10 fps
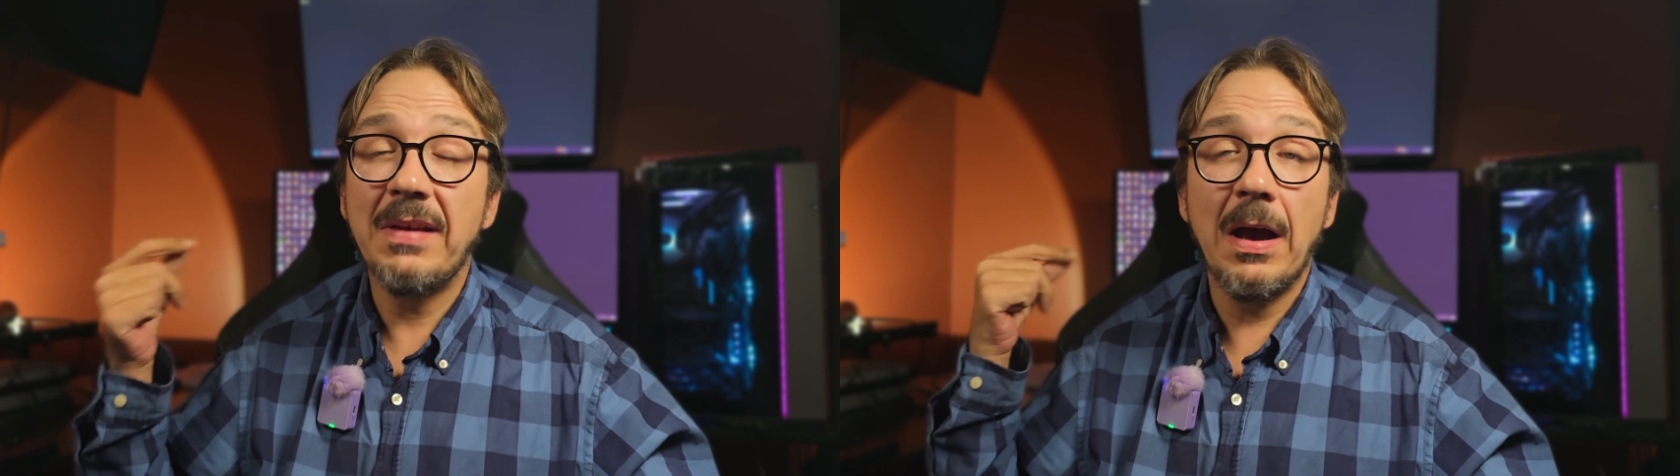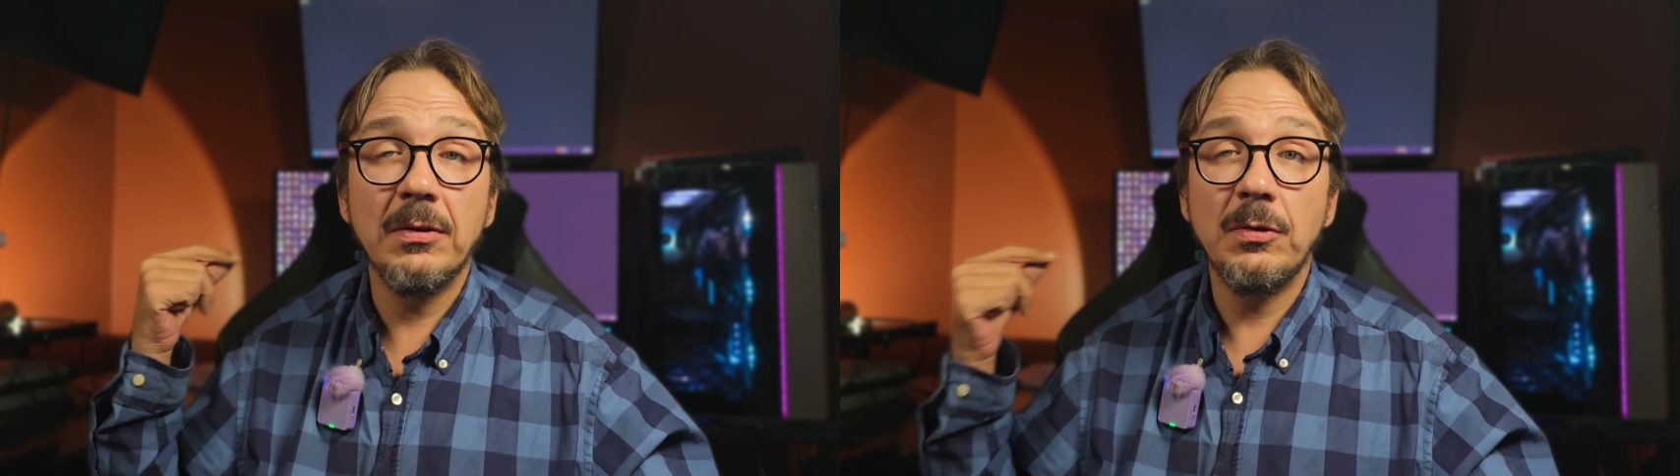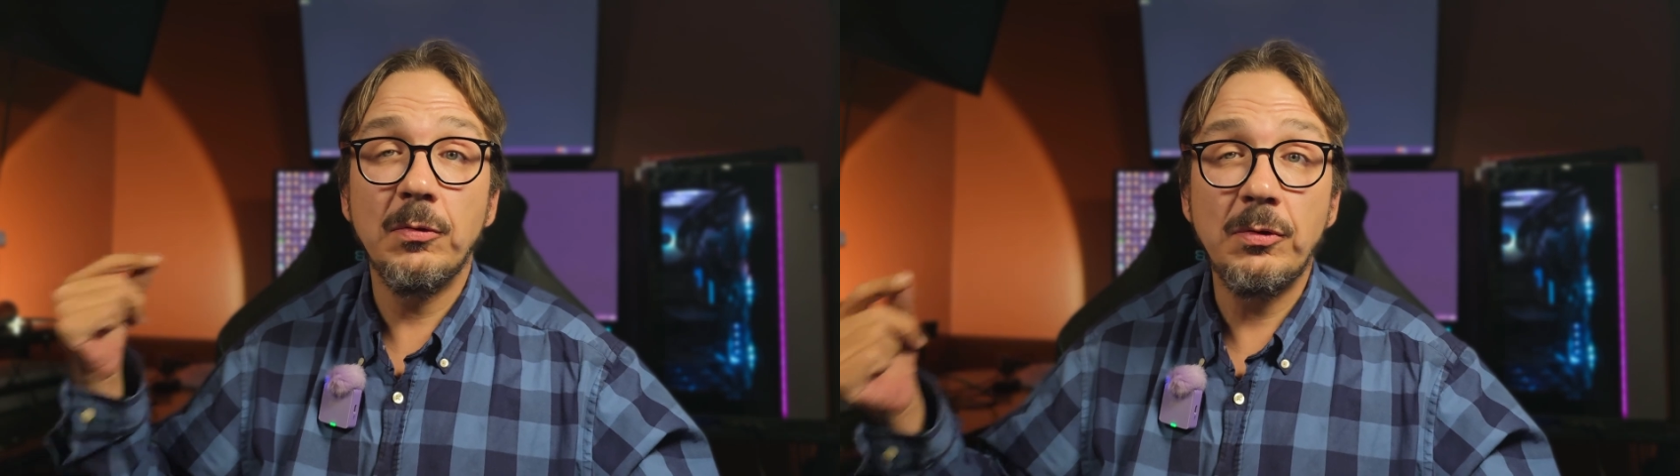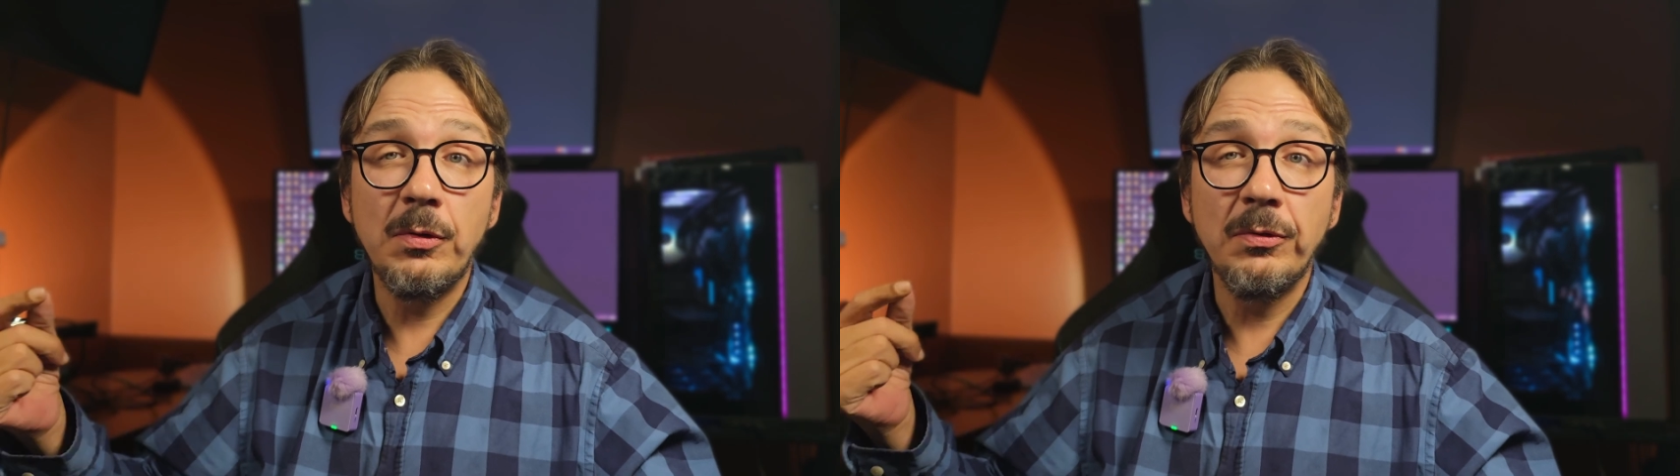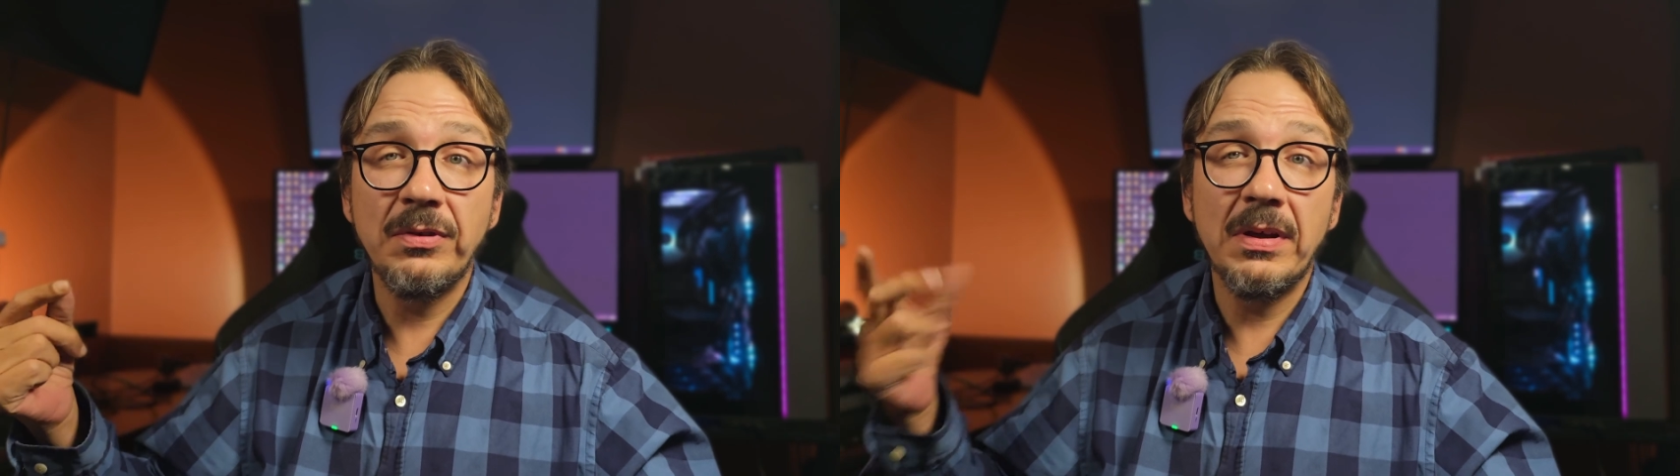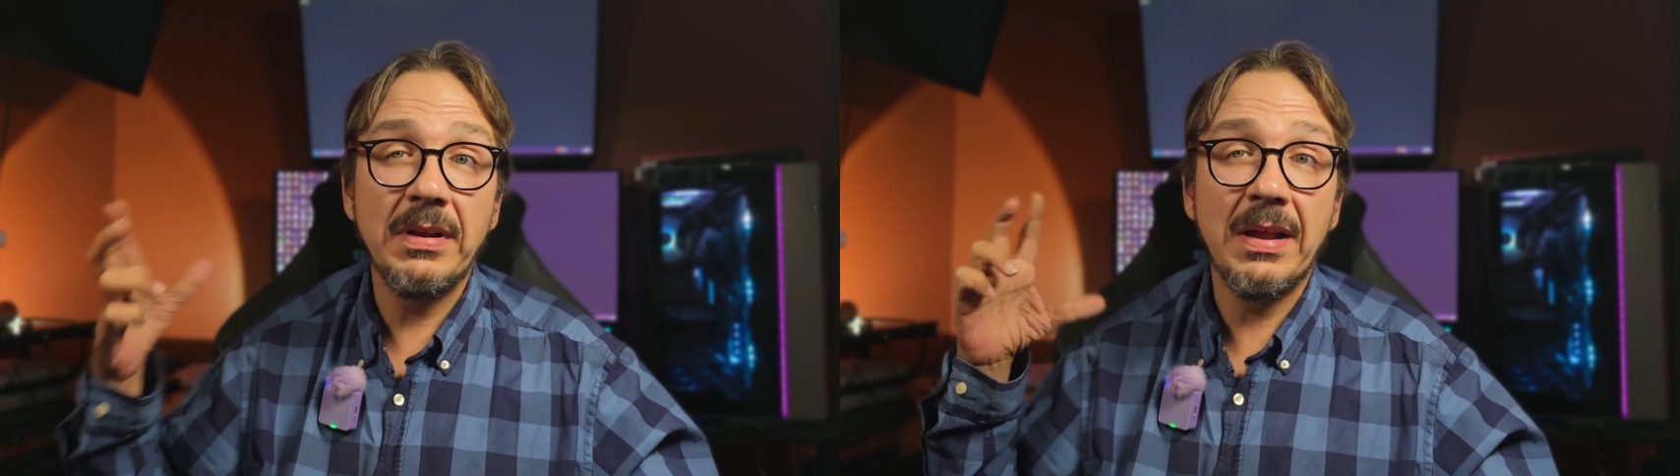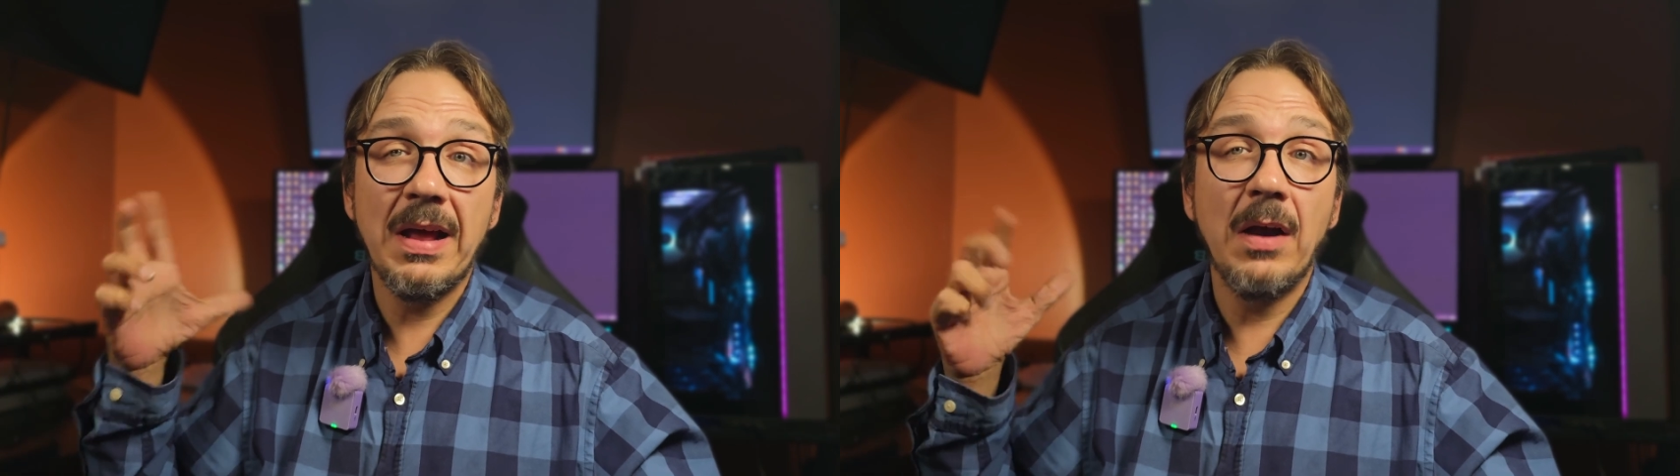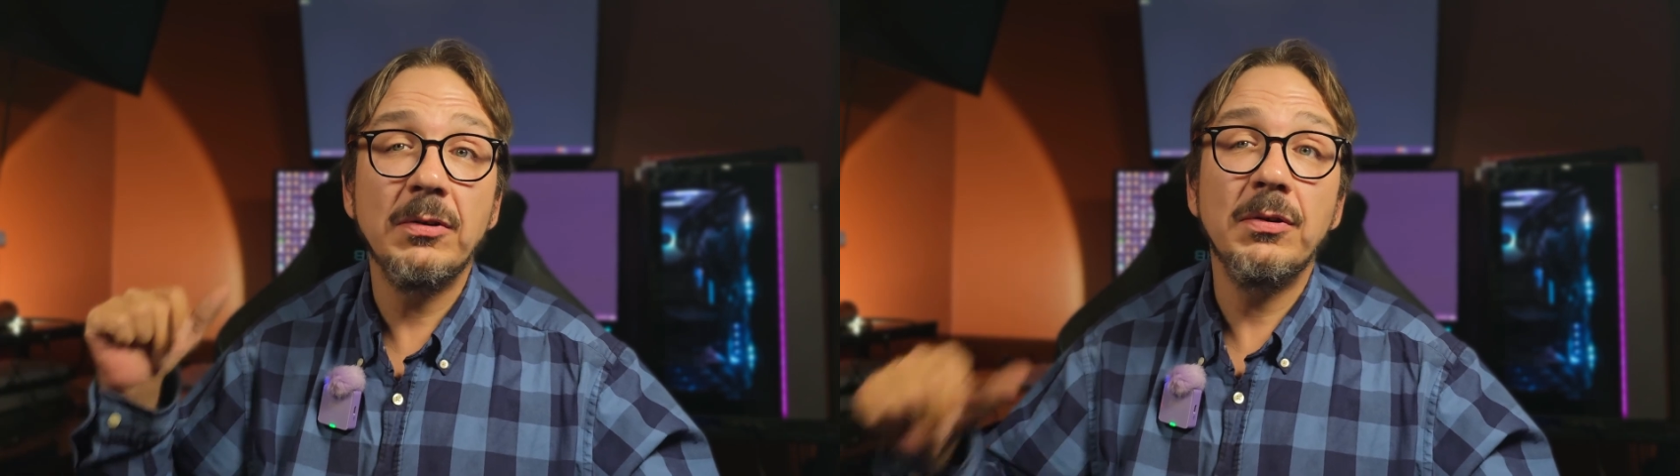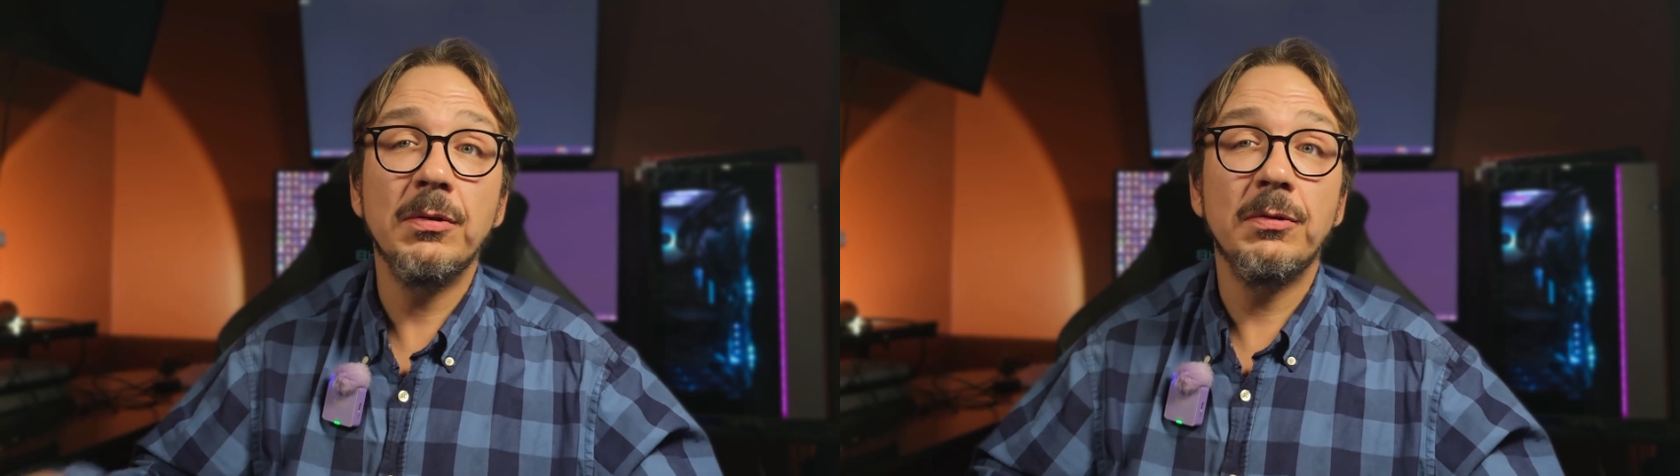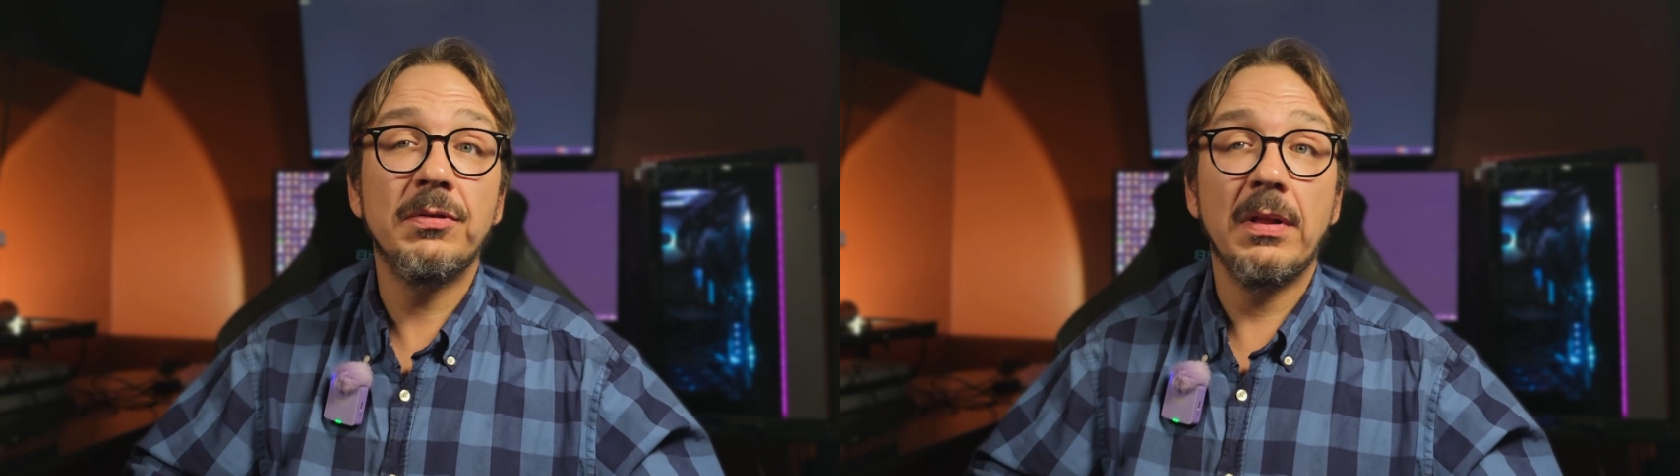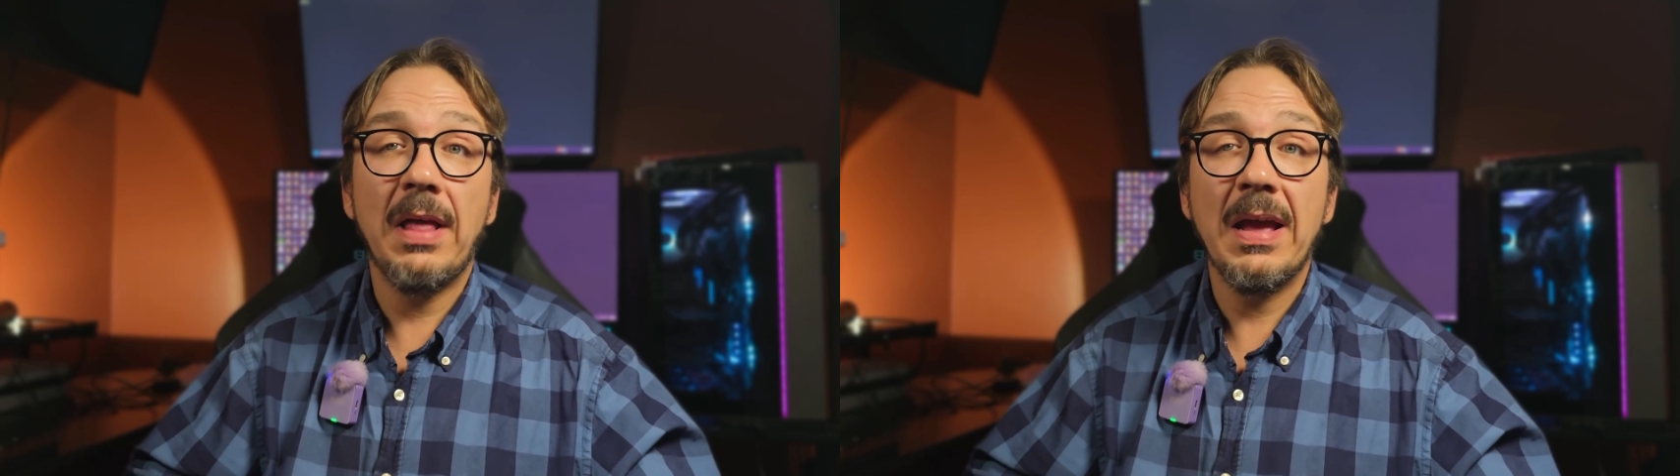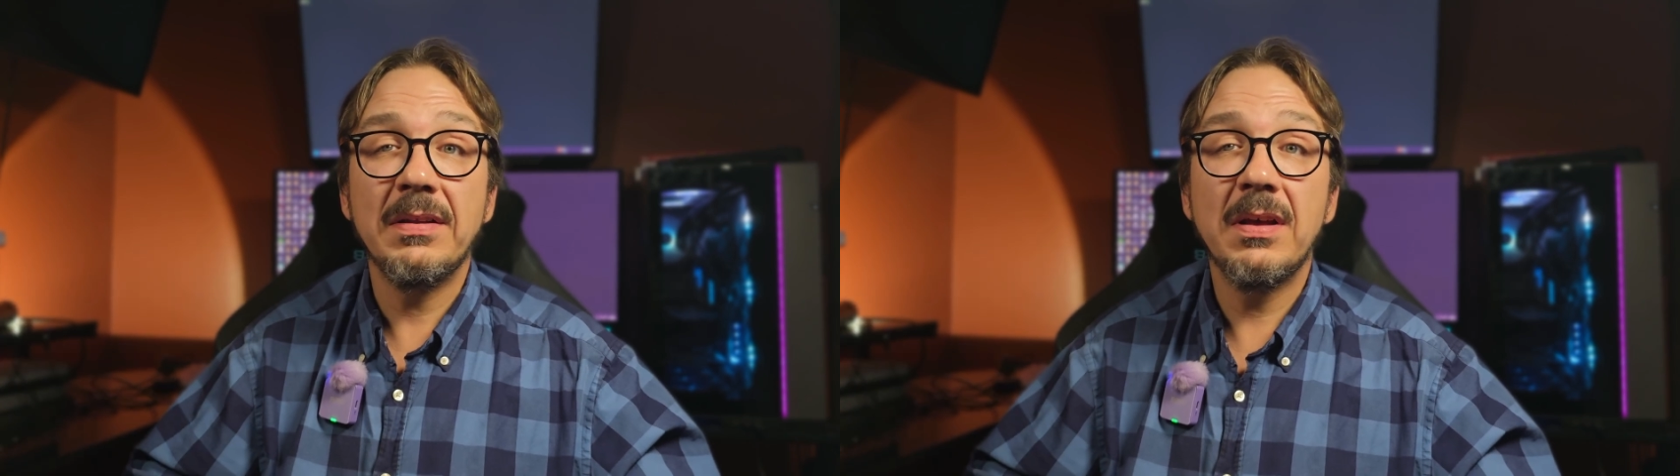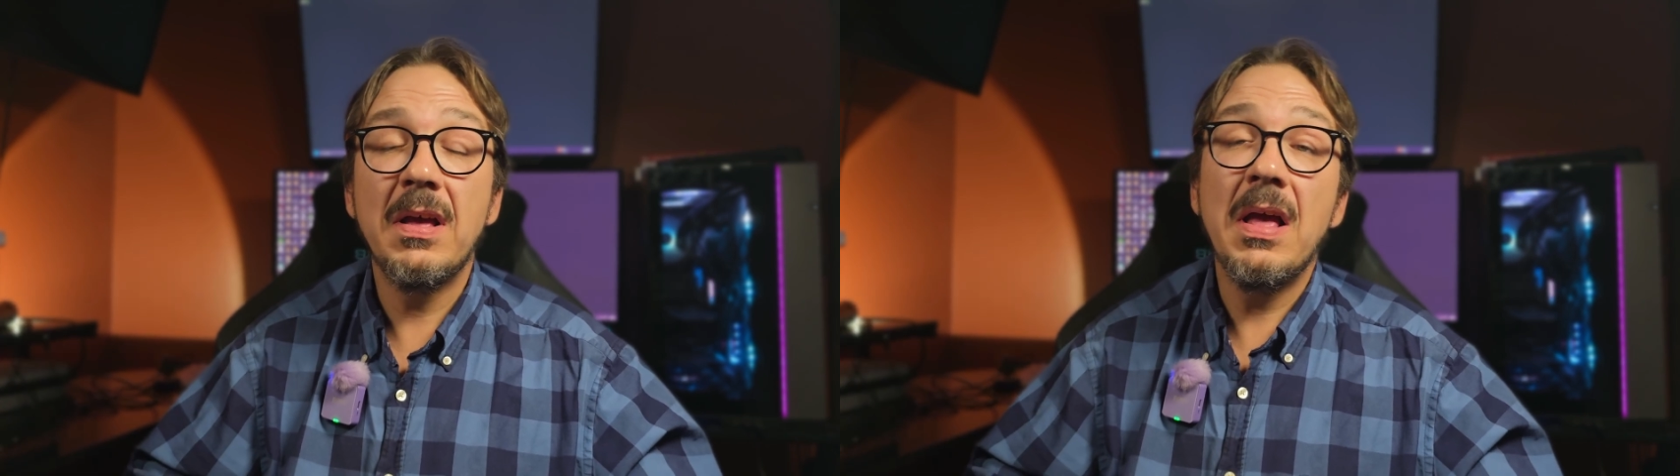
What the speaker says: how you use it and how you use the light.